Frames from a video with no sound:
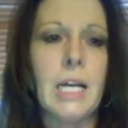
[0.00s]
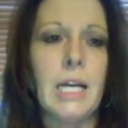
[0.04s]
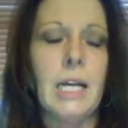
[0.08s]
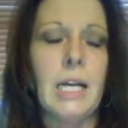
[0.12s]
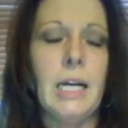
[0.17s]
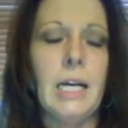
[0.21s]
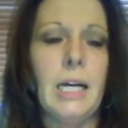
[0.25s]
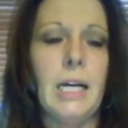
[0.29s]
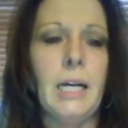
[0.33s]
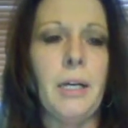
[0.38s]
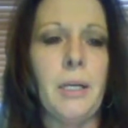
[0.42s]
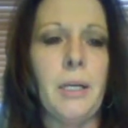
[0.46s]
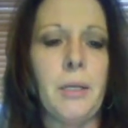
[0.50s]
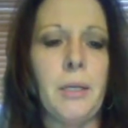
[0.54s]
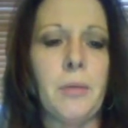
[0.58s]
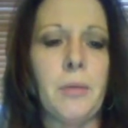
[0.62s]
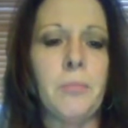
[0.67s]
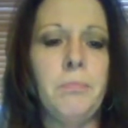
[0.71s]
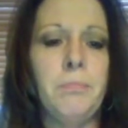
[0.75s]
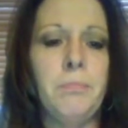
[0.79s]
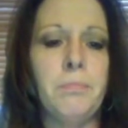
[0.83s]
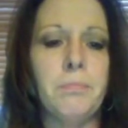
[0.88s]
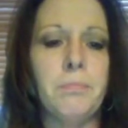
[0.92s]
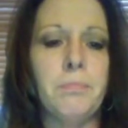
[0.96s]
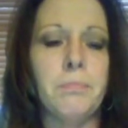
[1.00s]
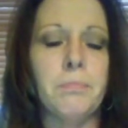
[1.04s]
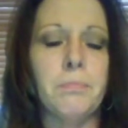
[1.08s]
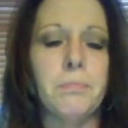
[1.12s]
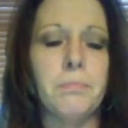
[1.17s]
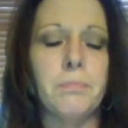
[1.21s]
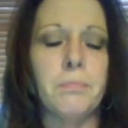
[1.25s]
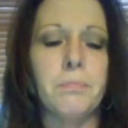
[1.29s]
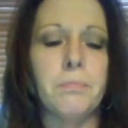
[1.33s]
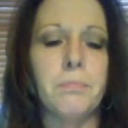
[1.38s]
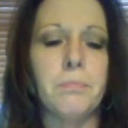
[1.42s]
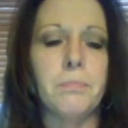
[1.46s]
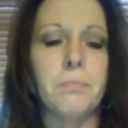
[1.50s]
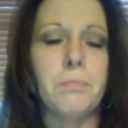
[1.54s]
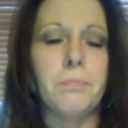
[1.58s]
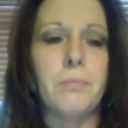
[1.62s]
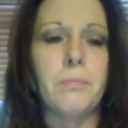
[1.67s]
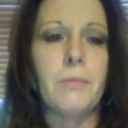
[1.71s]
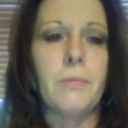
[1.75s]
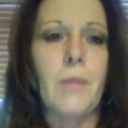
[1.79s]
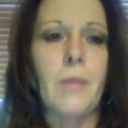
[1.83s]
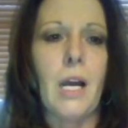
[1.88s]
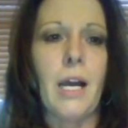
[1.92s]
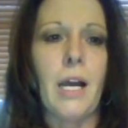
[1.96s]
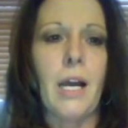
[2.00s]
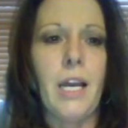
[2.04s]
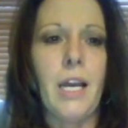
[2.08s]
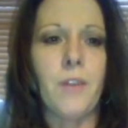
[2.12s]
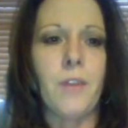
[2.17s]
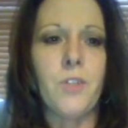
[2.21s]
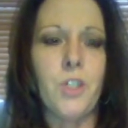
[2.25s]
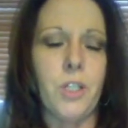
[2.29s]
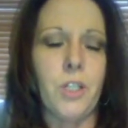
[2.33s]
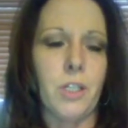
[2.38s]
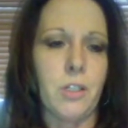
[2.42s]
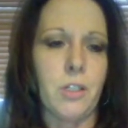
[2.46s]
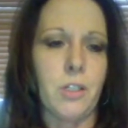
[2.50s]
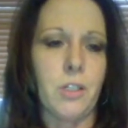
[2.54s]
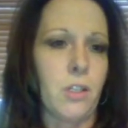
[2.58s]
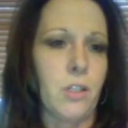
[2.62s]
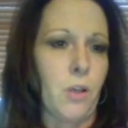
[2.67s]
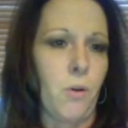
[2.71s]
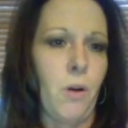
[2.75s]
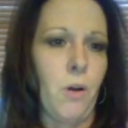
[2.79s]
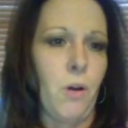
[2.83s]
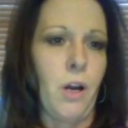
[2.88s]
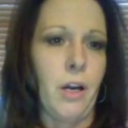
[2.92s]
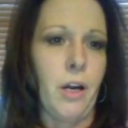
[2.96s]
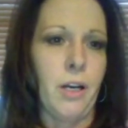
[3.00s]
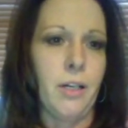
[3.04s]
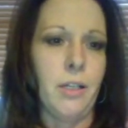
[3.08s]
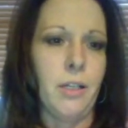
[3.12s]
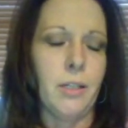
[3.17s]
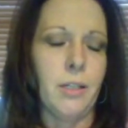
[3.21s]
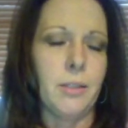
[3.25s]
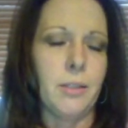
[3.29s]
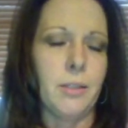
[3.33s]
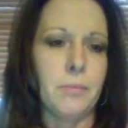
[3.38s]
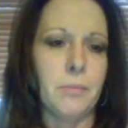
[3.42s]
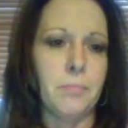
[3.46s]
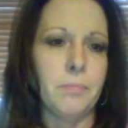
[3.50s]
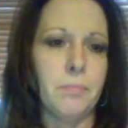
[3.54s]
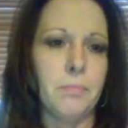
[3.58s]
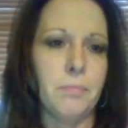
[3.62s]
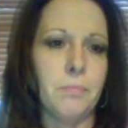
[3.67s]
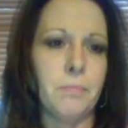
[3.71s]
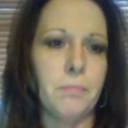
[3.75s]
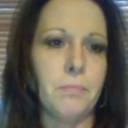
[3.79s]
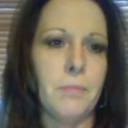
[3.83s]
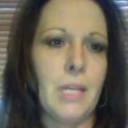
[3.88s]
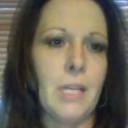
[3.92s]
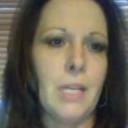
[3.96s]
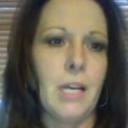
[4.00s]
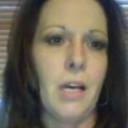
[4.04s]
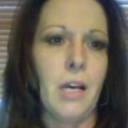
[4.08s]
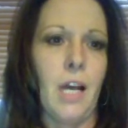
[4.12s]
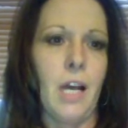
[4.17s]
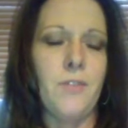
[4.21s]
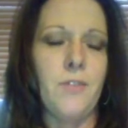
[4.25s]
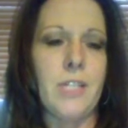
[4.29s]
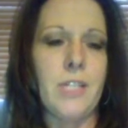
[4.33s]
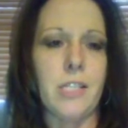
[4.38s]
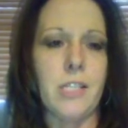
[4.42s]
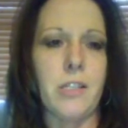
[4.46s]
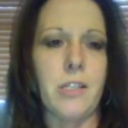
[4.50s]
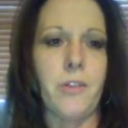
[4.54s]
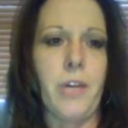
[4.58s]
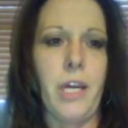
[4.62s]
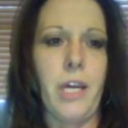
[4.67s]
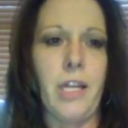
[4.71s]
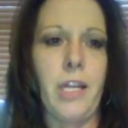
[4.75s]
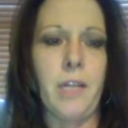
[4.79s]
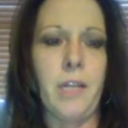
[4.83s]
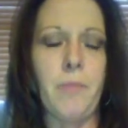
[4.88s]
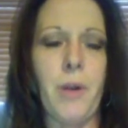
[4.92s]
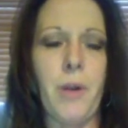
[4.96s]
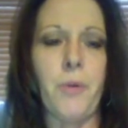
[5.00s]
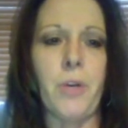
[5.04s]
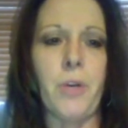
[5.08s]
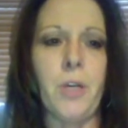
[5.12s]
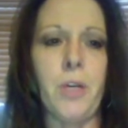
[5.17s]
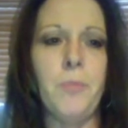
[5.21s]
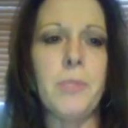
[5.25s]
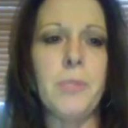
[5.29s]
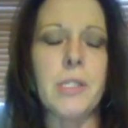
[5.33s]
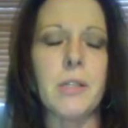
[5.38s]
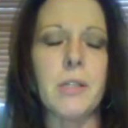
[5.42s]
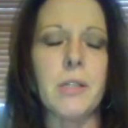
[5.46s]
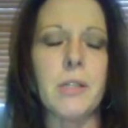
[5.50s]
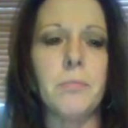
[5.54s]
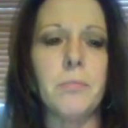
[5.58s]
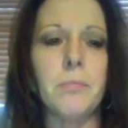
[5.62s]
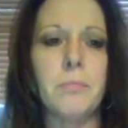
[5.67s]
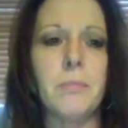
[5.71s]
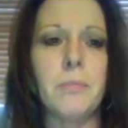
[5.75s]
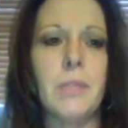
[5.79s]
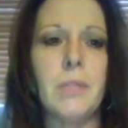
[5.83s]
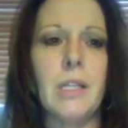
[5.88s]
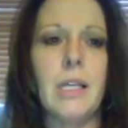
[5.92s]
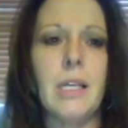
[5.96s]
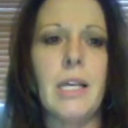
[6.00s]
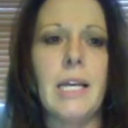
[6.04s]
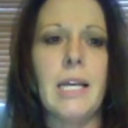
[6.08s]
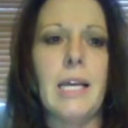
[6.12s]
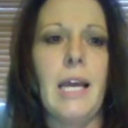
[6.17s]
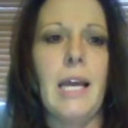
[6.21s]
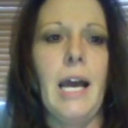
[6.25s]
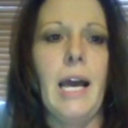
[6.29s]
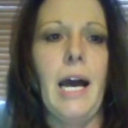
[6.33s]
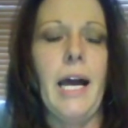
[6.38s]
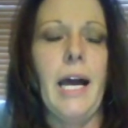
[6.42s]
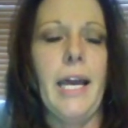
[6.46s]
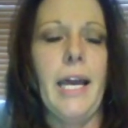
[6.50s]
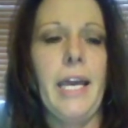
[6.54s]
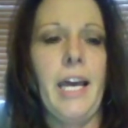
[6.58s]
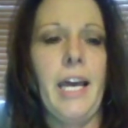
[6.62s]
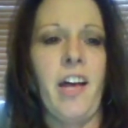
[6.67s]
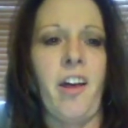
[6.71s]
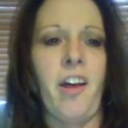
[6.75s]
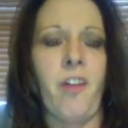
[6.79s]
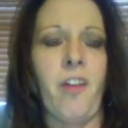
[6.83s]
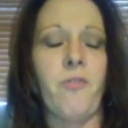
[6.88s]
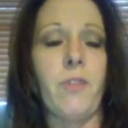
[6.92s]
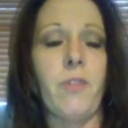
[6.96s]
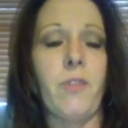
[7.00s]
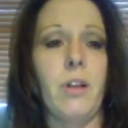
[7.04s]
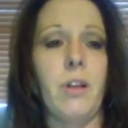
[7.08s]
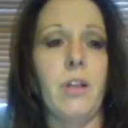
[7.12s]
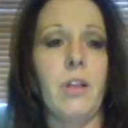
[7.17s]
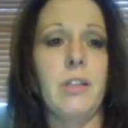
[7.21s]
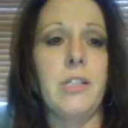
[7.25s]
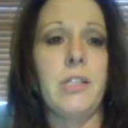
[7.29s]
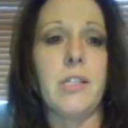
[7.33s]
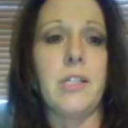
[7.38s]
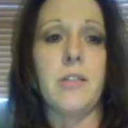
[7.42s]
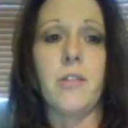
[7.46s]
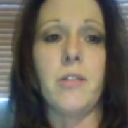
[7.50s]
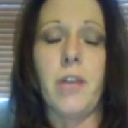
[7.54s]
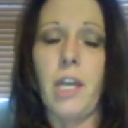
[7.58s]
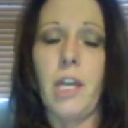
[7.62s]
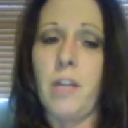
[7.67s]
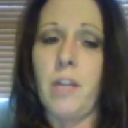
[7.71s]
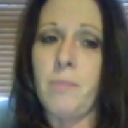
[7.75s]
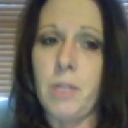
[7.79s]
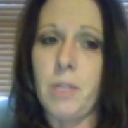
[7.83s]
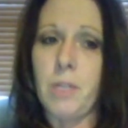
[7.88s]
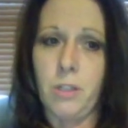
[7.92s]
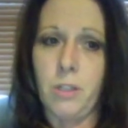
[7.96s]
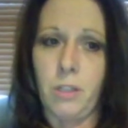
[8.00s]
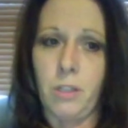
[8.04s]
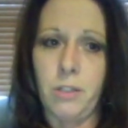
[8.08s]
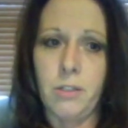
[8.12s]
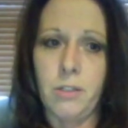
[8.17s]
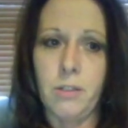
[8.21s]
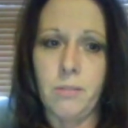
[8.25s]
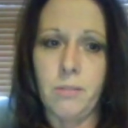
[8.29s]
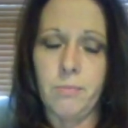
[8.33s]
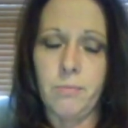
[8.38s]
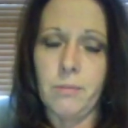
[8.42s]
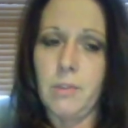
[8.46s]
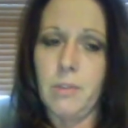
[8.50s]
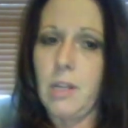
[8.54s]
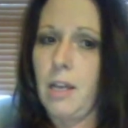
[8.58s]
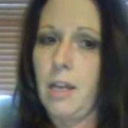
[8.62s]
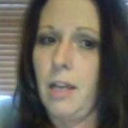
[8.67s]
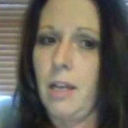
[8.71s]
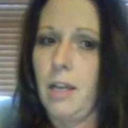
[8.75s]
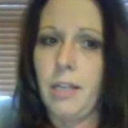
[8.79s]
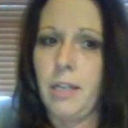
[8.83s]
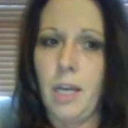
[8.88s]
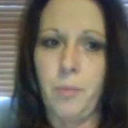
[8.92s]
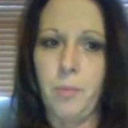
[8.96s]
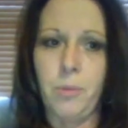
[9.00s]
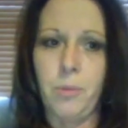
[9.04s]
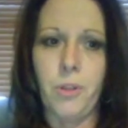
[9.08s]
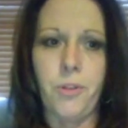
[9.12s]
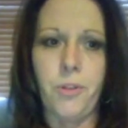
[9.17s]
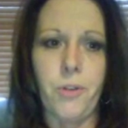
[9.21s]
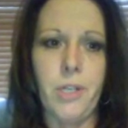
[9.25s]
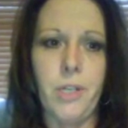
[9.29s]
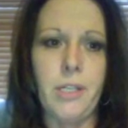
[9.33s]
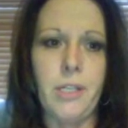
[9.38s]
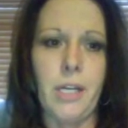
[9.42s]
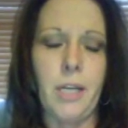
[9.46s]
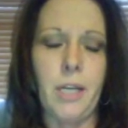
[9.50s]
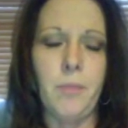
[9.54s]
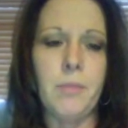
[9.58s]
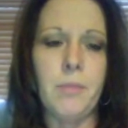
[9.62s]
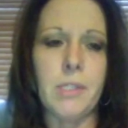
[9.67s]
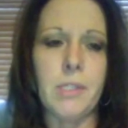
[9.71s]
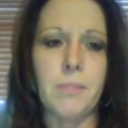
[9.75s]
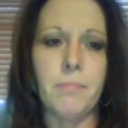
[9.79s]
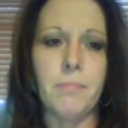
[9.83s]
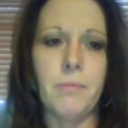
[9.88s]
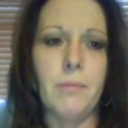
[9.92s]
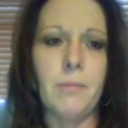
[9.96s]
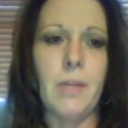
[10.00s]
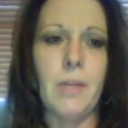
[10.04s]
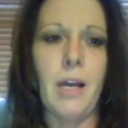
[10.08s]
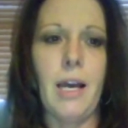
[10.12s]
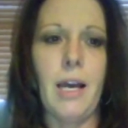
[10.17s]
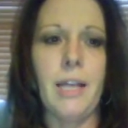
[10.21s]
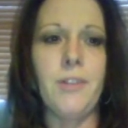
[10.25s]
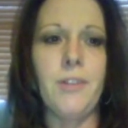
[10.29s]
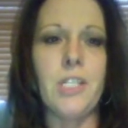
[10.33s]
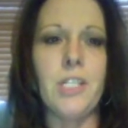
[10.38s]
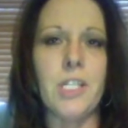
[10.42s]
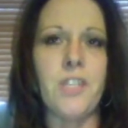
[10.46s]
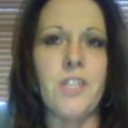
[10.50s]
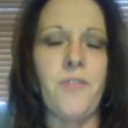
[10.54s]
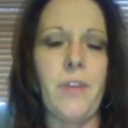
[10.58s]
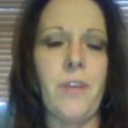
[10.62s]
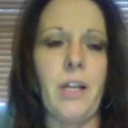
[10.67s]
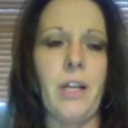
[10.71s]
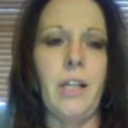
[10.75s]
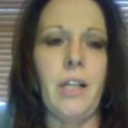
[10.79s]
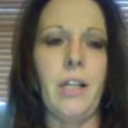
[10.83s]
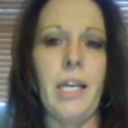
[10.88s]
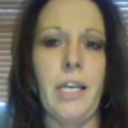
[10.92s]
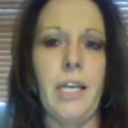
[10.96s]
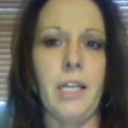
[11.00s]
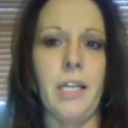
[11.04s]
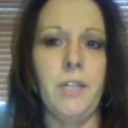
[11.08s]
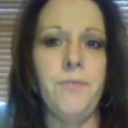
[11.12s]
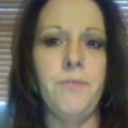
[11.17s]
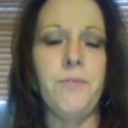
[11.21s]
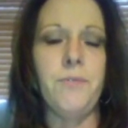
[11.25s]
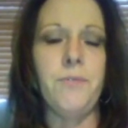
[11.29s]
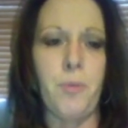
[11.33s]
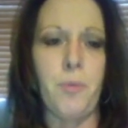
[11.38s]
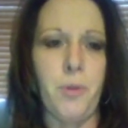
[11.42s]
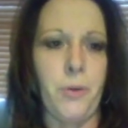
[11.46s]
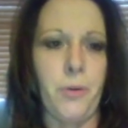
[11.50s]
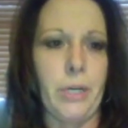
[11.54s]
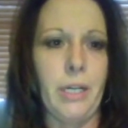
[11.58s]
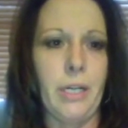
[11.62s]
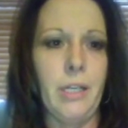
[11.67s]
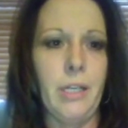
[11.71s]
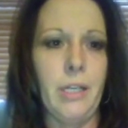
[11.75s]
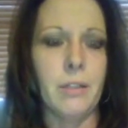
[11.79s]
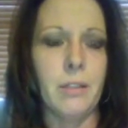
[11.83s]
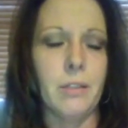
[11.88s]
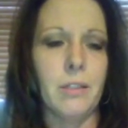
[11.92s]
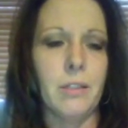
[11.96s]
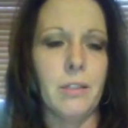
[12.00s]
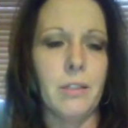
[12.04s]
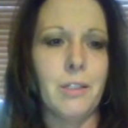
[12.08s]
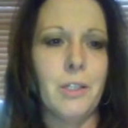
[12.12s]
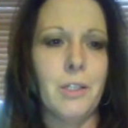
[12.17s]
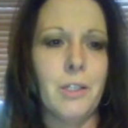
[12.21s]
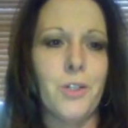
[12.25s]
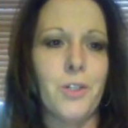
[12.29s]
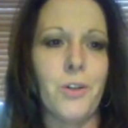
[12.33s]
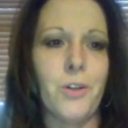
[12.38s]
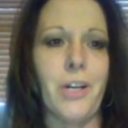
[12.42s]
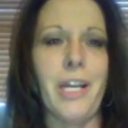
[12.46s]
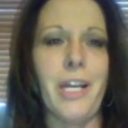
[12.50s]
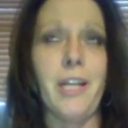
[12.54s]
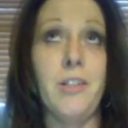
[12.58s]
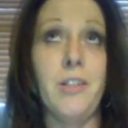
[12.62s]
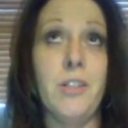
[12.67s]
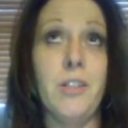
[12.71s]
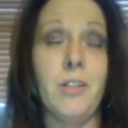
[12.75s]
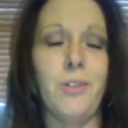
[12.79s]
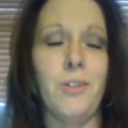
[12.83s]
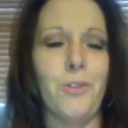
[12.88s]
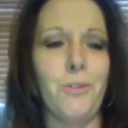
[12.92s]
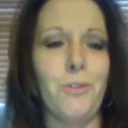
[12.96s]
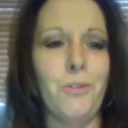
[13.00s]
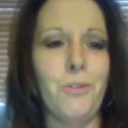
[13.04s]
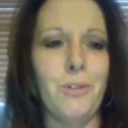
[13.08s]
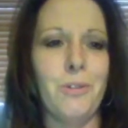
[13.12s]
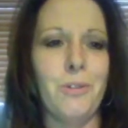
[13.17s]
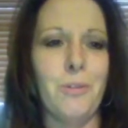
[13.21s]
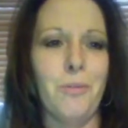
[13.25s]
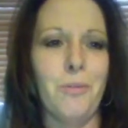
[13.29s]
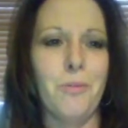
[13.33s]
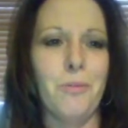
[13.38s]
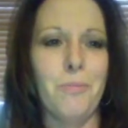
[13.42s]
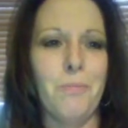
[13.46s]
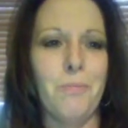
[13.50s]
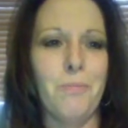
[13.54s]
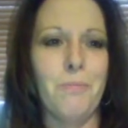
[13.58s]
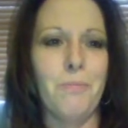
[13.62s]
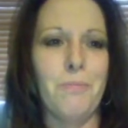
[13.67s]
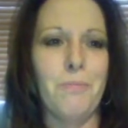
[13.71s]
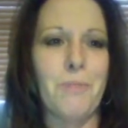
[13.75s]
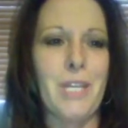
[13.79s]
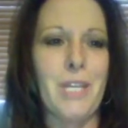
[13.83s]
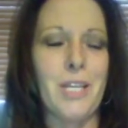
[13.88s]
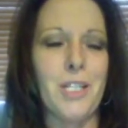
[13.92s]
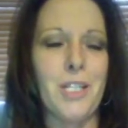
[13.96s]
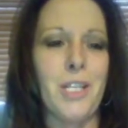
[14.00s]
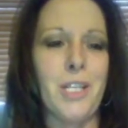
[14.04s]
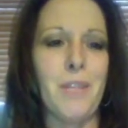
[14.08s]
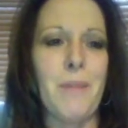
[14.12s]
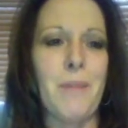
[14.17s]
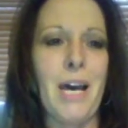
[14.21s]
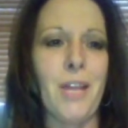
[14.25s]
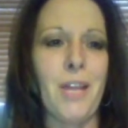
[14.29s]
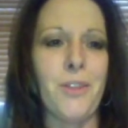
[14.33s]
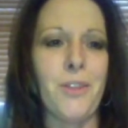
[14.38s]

I have shook so hard. I've dislocated my ribs. I have dislocated my shoulder 3 times. I just fell in February trying to get to the bathroom,